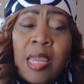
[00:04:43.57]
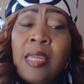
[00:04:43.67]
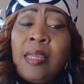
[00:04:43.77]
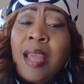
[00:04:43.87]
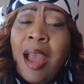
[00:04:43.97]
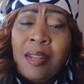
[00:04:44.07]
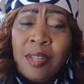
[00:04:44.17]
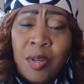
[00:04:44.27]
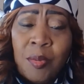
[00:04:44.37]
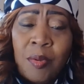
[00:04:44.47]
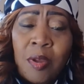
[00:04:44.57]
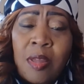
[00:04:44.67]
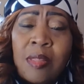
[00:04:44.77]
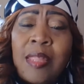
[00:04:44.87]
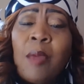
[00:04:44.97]
God knew
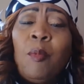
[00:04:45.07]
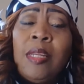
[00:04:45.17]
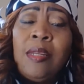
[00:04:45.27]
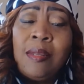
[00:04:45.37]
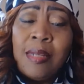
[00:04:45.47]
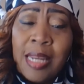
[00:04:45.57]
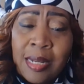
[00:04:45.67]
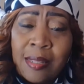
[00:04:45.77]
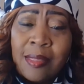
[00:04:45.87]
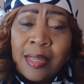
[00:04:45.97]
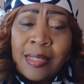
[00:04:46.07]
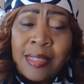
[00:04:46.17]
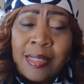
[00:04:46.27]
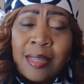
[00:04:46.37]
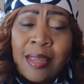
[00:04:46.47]
that we needed
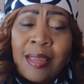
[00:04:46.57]
this